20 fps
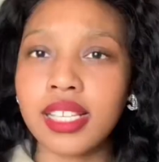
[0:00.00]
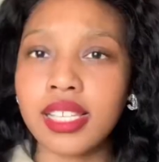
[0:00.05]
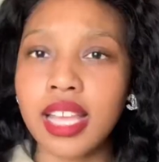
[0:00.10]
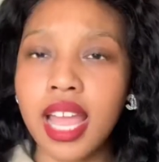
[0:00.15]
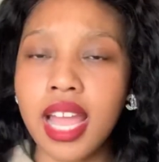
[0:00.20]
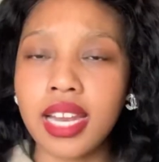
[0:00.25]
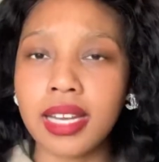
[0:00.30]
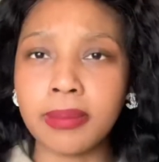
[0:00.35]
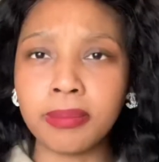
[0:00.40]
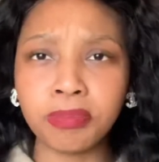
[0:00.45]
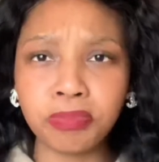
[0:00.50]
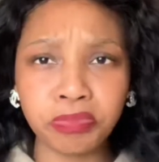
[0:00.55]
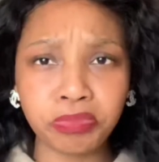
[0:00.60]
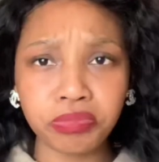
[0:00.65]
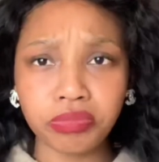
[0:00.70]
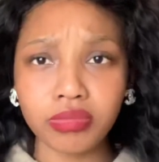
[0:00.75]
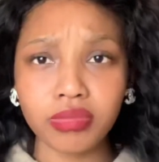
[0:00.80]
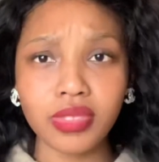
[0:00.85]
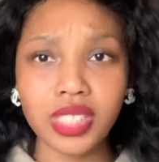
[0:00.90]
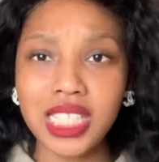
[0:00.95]
and
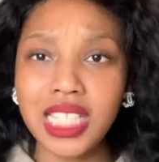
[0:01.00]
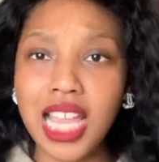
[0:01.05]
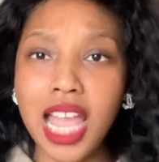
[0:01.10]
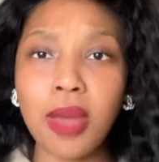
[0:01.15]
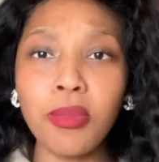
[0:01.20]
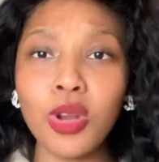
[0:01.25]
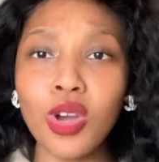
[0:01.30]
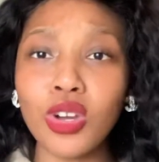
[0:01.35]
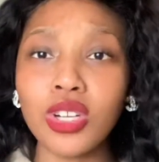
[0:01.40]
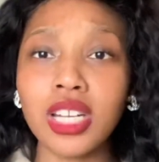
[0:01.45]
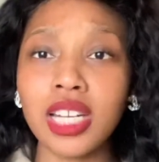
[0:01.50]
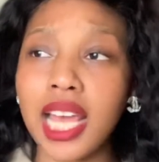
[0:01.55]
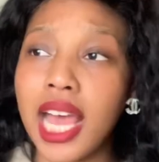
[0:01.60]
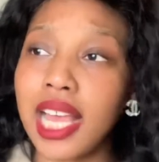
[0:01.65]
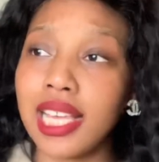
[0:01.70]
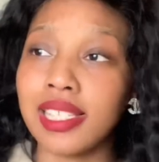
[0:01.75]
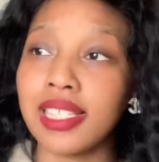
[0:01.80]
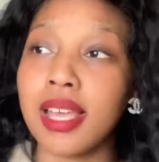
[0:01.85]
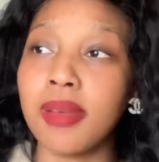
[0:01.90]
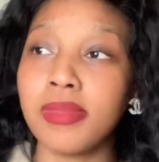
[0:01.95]
I'm not gonna
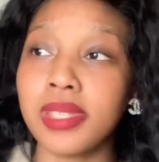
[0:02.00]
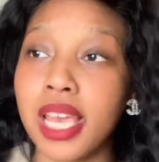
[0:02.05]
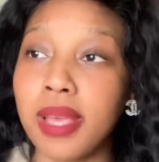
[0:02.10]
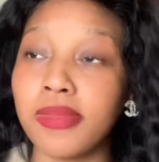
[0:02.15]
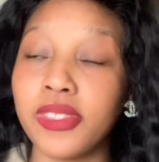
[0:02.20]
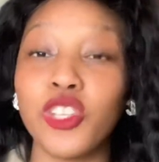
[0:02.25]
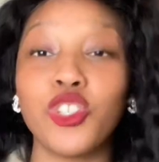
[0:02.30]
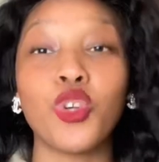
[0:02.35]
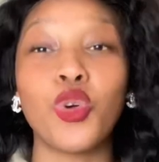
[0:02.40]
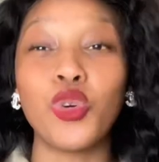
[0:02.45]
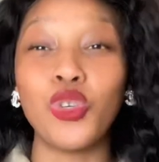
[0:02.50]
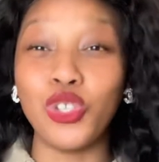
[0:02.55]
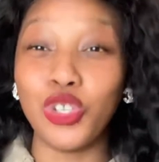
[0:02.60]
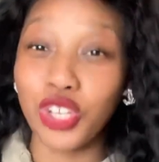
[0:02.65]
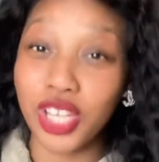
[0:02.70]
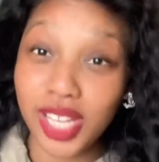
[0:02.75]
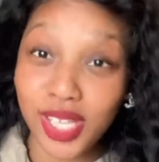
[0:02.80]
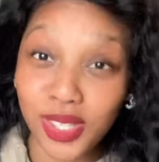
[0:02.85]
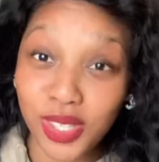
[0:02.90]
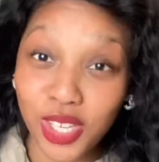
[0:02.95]
lie, sometimes they don't
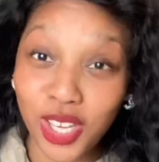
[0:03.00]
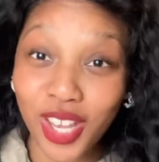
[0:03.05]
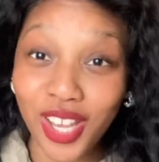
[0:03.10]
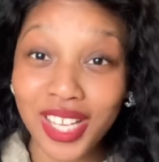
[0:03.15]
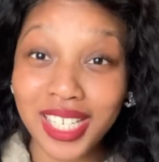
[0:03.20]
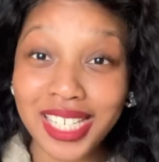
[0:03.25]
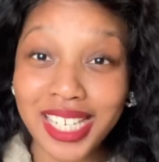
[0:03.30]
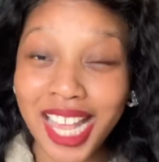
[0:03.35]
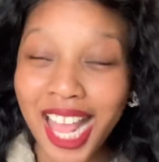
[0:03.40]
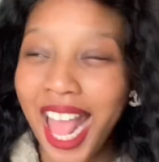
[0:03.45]
look as good.